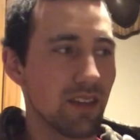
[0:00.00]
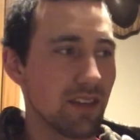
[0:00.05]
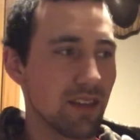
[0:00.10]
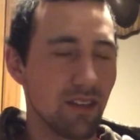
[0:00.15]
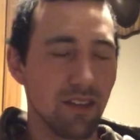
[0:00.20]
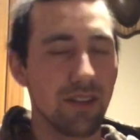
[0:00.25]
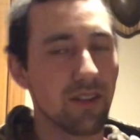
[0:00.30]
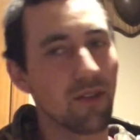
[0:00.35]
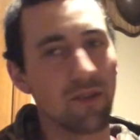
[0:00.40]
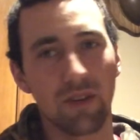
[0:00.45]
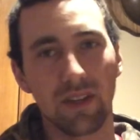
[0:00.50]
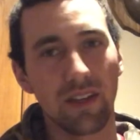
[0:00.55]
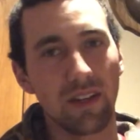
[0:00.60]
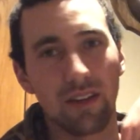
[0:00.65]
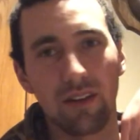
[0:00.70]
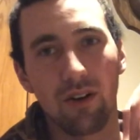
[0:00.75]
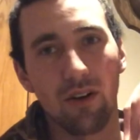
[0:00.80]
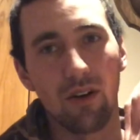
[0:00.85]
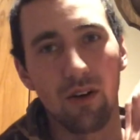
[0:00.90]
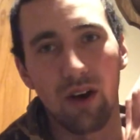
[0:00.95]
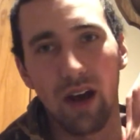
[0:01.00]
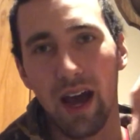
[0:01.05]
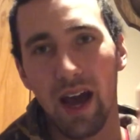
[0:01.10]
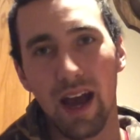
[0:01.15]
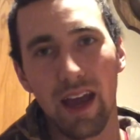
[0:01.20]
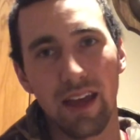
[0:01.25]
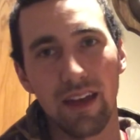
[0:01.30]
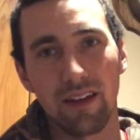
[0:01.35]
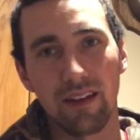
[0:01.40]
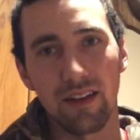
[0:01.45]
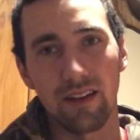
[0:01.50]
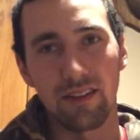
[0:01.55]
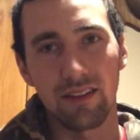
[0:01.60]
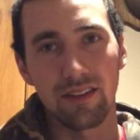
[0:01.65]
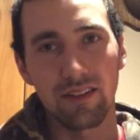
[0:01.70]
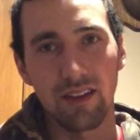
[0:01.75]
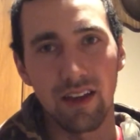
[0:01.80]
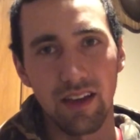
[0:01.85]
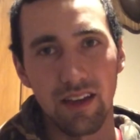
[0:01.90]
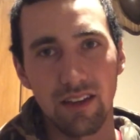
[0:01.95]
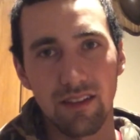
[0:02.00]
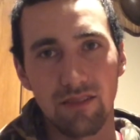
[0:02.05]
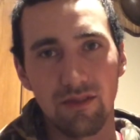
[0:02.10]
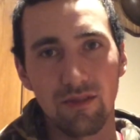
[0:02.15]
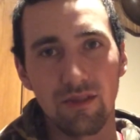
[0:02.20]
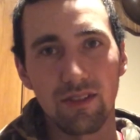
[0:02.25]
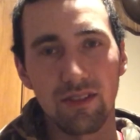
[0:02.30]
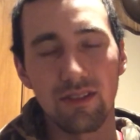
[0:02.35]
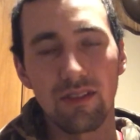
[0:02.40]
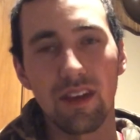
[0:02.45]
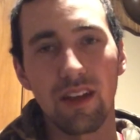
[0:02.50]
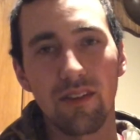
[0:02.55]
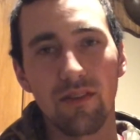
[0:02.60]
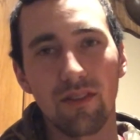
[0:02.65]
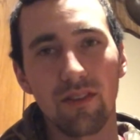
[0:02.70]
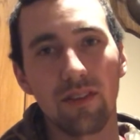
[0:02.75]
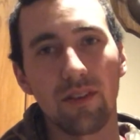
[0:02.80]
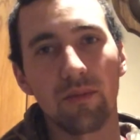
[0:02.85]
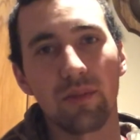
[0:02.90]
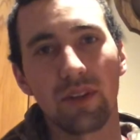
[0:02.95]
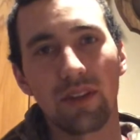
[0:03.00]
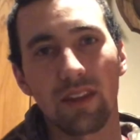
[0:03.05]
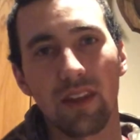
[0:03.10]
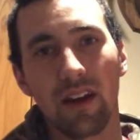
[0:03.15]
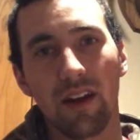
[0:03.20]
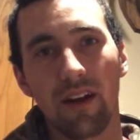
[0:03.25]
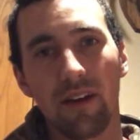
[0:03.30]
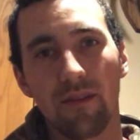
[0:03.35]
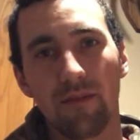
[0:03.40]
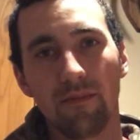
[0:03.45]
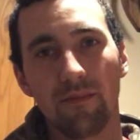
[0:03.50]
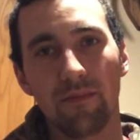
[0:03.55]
you don't need to go high end on the site. You can save a little bit there.